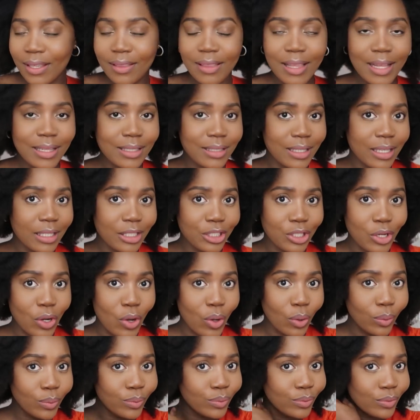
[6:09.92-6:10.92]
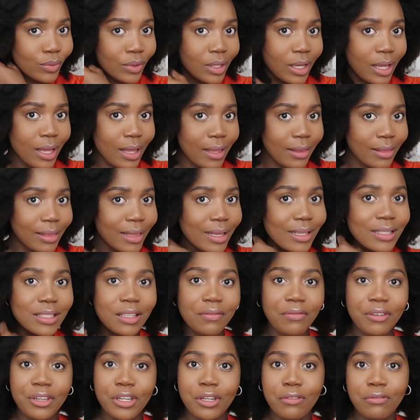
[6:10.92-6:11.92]
that's it y'all that's
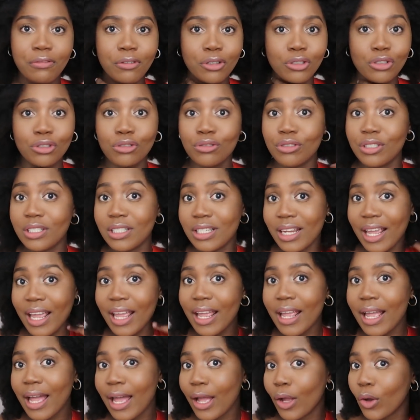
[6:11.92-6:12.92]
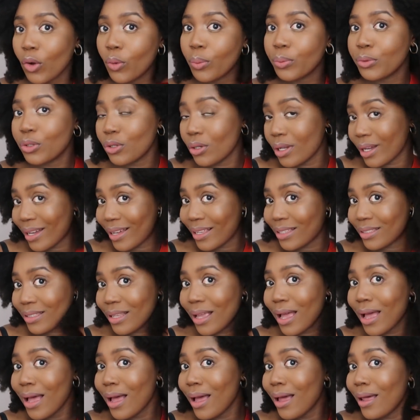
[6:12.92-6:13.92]
the video for today i hope you guys
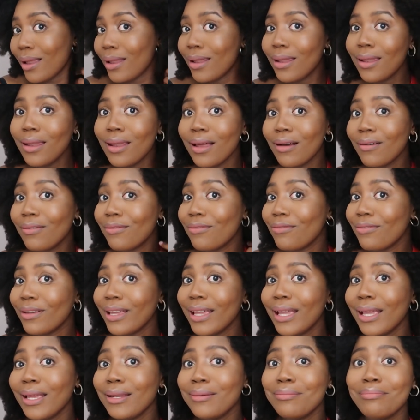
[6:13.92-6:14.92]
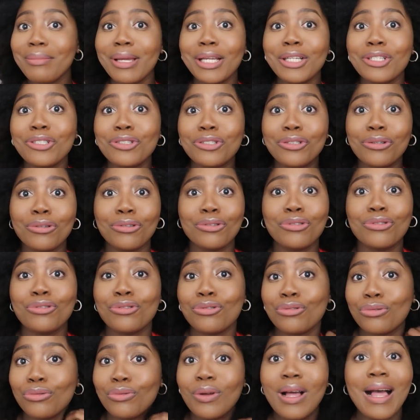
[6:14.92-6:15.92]
love it make sure
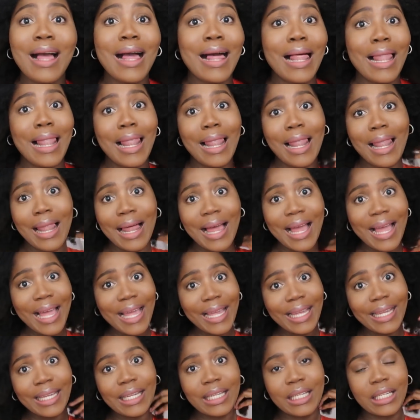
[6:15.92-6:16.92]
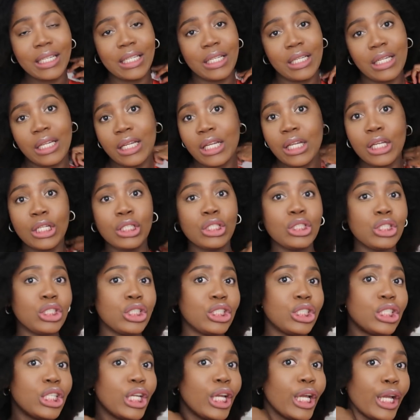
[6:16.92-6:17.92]
to uh, like
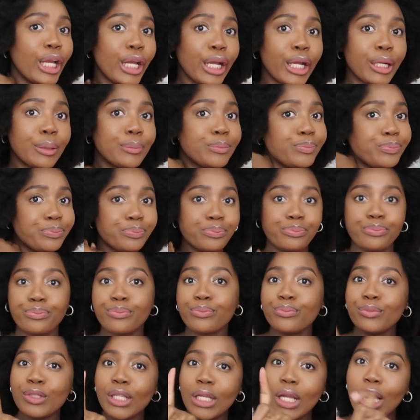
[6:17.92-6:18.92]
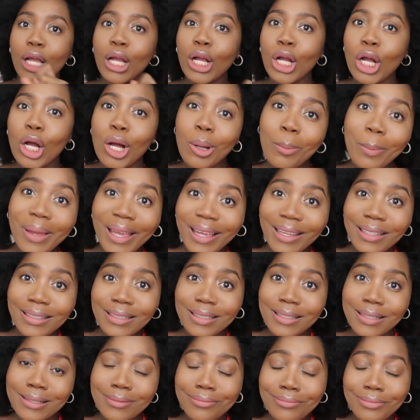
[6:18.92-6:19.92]
share
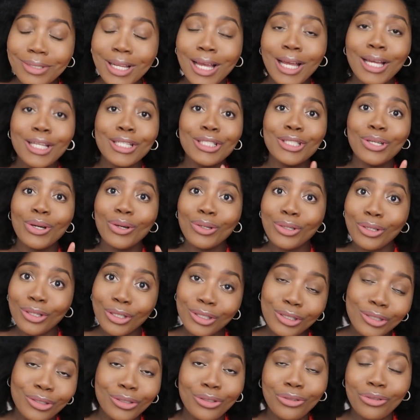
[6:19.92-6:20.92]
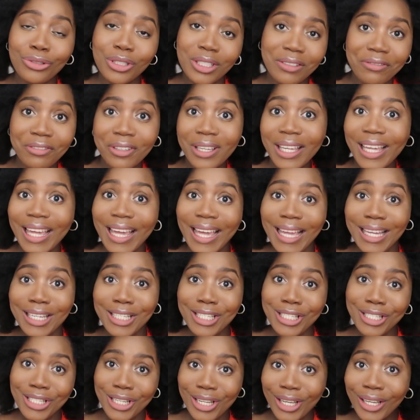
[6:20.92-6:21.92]
comment turn on your
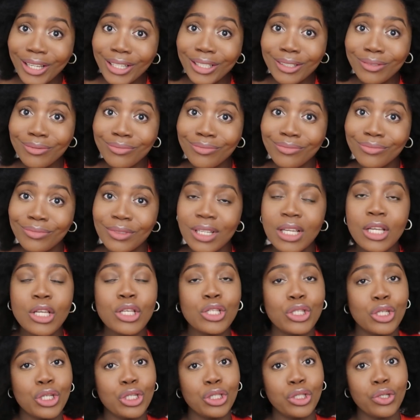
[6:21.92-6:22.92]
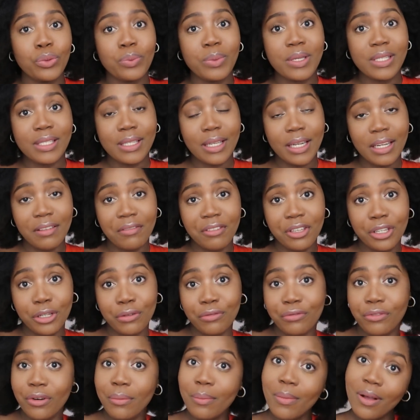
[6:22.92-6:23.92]
notification so you don't miss any
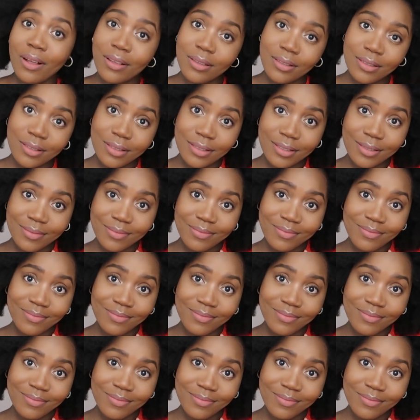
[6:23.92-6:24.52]
video from us